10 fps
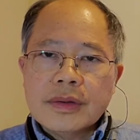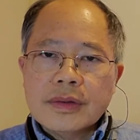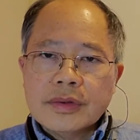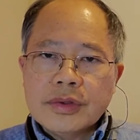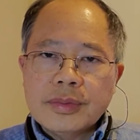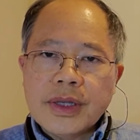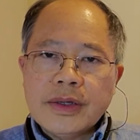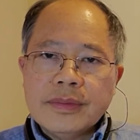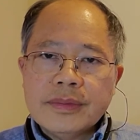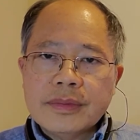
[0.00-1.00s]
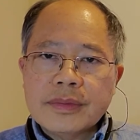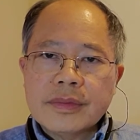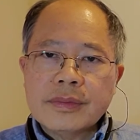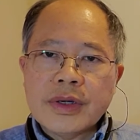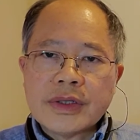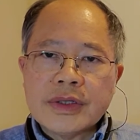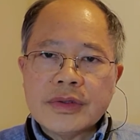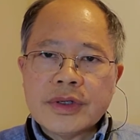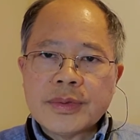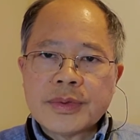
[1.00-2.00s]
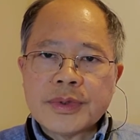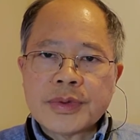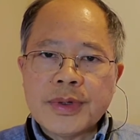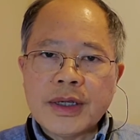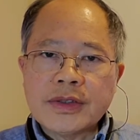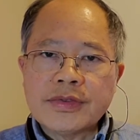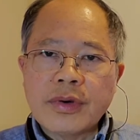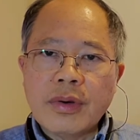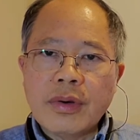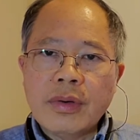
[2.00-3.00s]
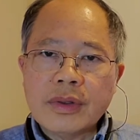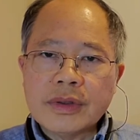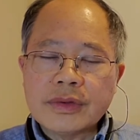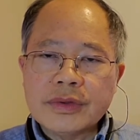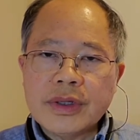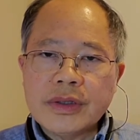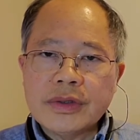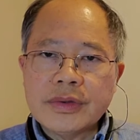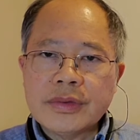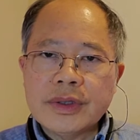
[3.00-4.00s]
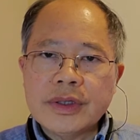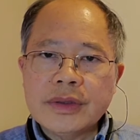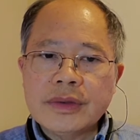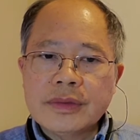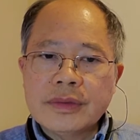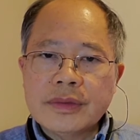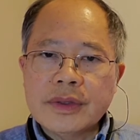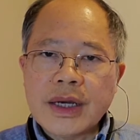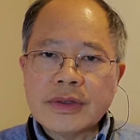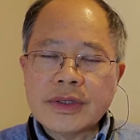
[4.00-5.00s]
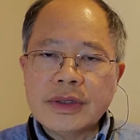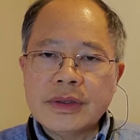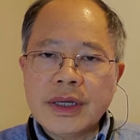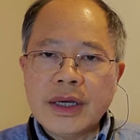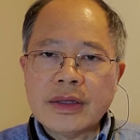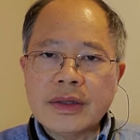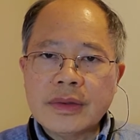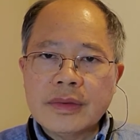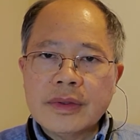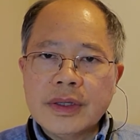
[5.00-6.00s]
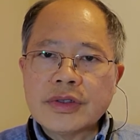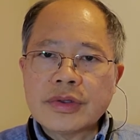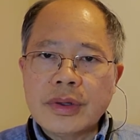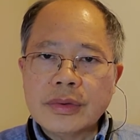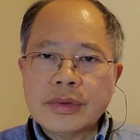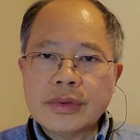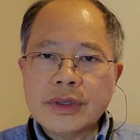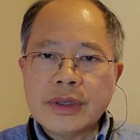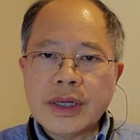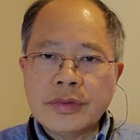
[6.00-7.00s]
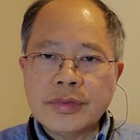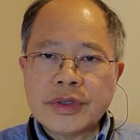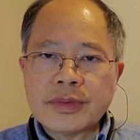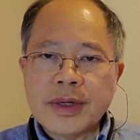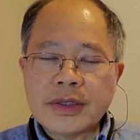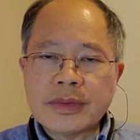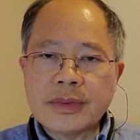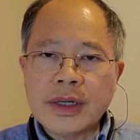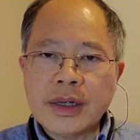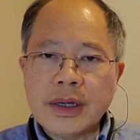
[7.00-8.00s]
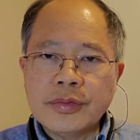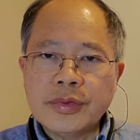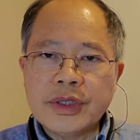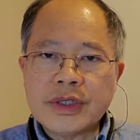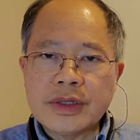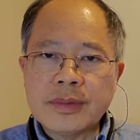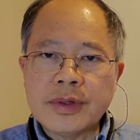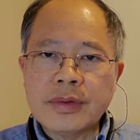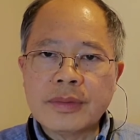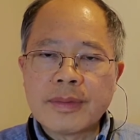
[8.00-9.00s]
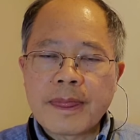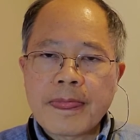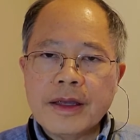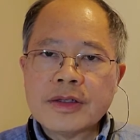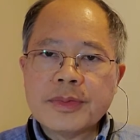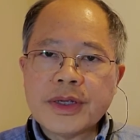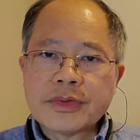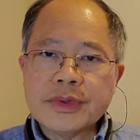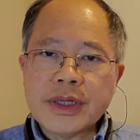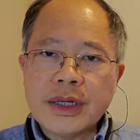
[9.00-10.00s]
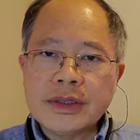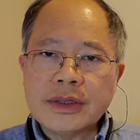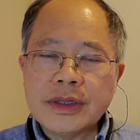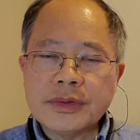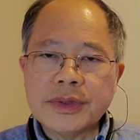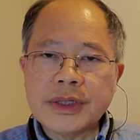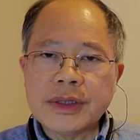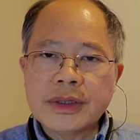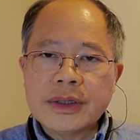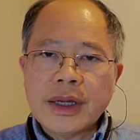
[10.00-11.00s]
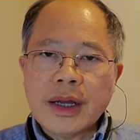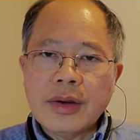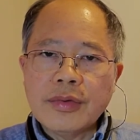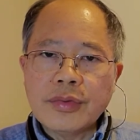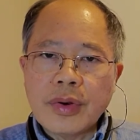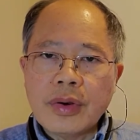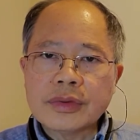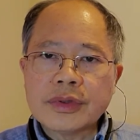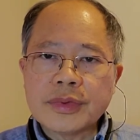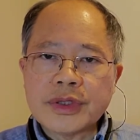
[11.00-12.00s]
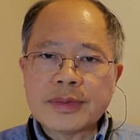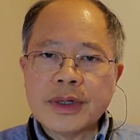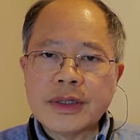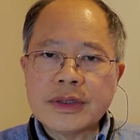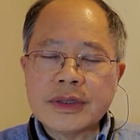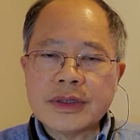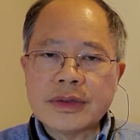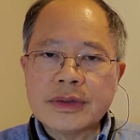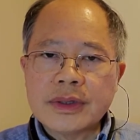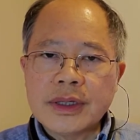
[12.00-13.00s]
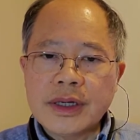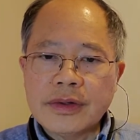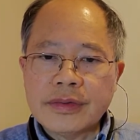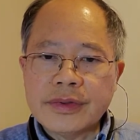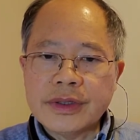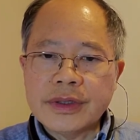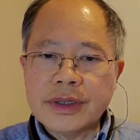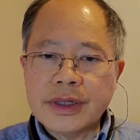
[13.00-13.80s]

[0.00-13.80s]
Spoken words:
to blame President Trump's response for all the 220,000 deaths is totally unreasonable, especially considering how wrong the responses of the